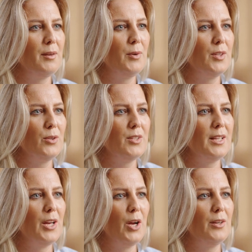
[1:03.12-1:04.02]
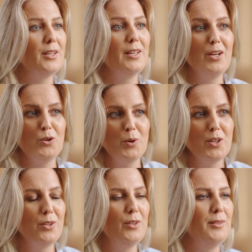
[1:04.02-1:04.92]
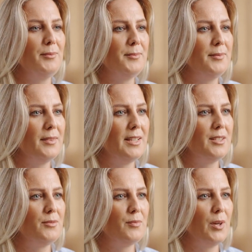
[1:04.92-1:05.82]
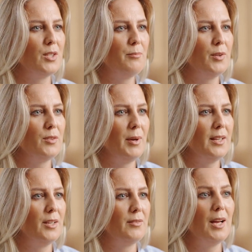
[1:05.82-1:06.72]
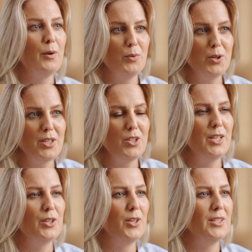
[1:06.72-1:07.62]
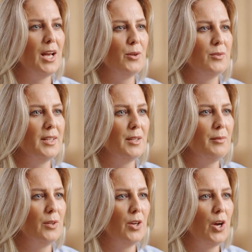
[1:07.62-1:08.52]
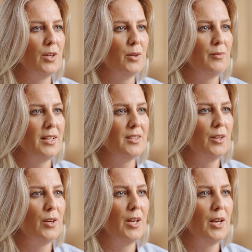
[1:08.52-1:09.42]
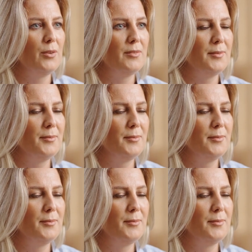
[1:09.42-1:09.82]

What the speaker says: in reducing heart disease risks. It's a fresh perspective that really changes how you think about cardiovascular health.